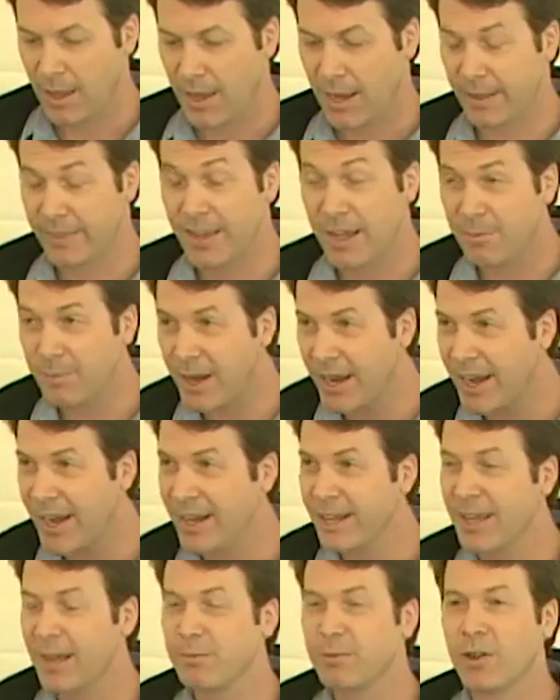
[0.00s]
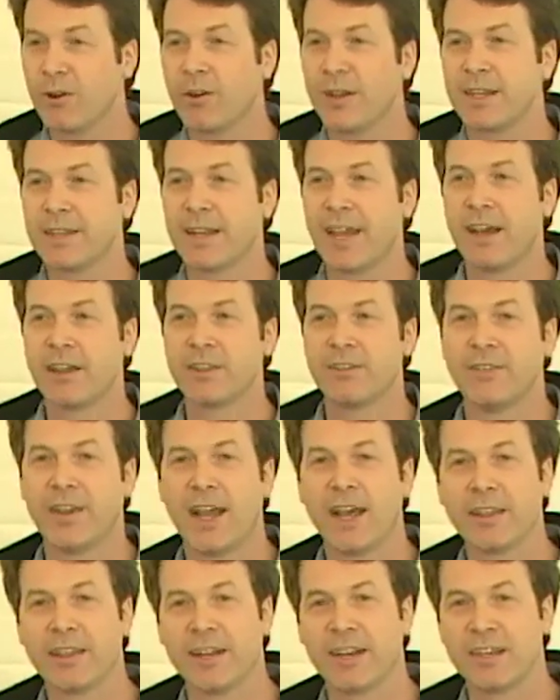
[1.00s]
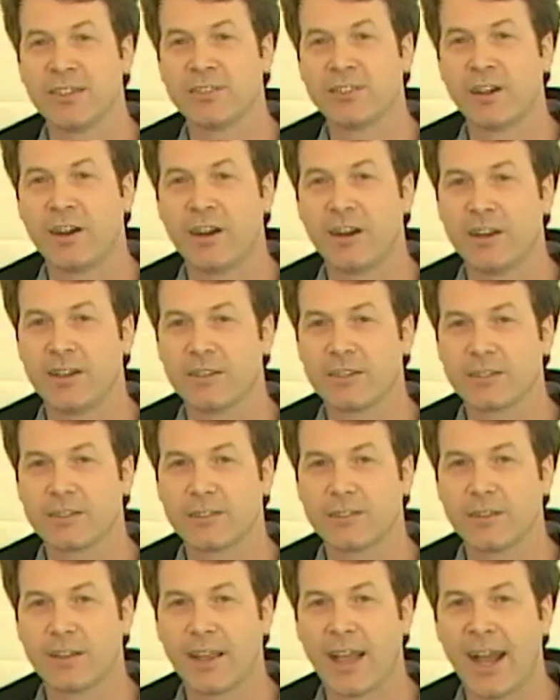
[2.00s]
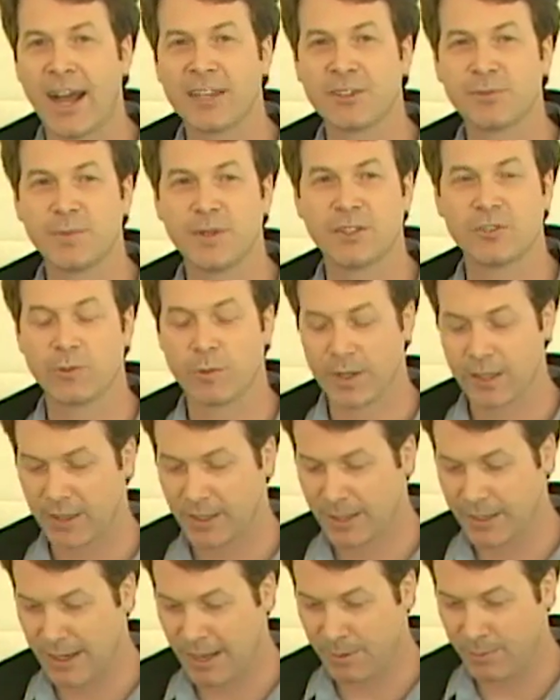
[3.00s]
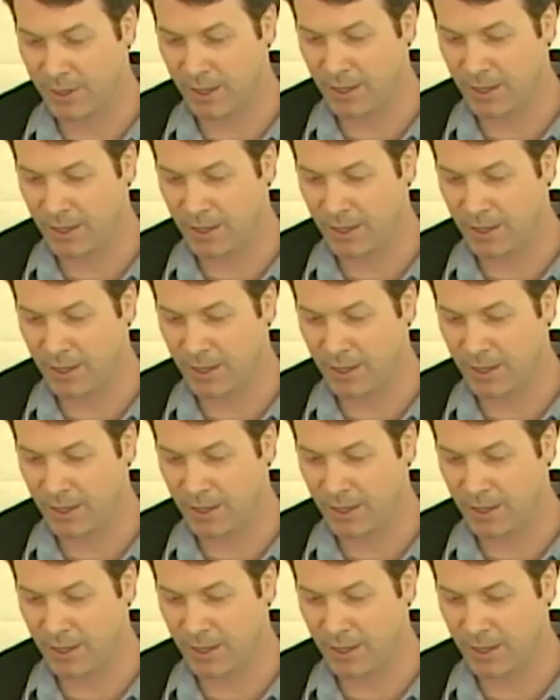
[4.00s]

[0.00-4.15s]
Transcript: And then my eye kept going down the valley and I saw aspen twinkling down